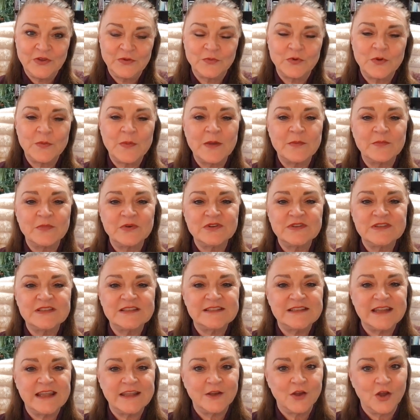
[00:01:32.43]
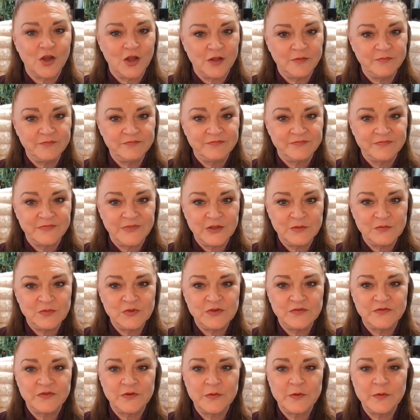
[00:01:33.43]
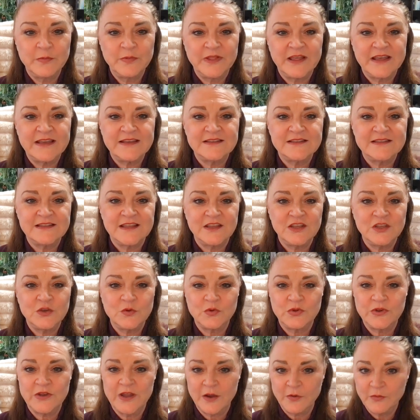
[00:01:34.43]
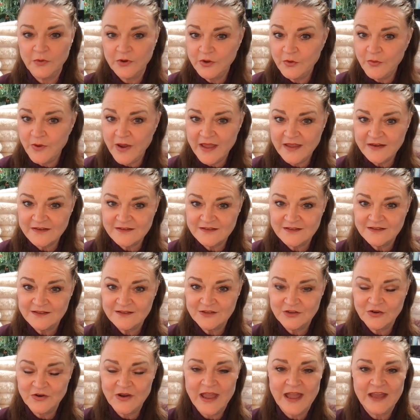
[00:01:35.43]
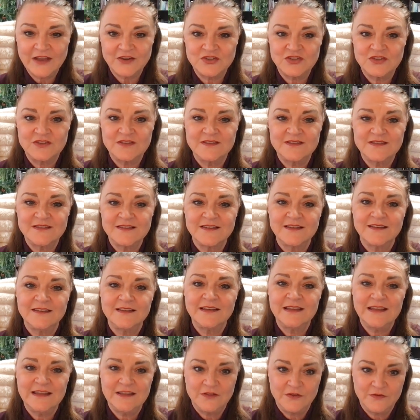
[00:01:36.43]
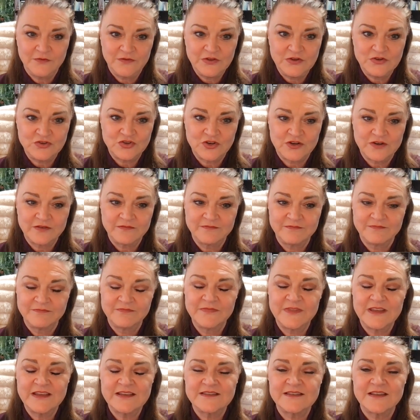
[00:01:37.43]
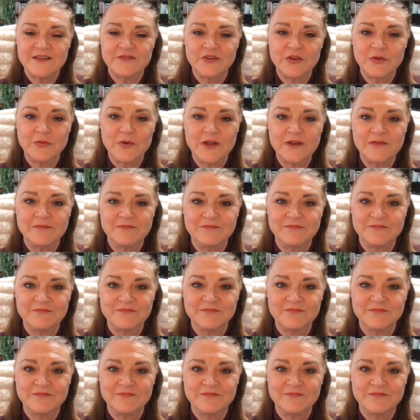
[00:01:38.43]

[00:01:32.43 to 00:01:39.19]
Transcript: Remember to stay calm and move from a place that you will not regret your actions in the future. Thanks, everyone.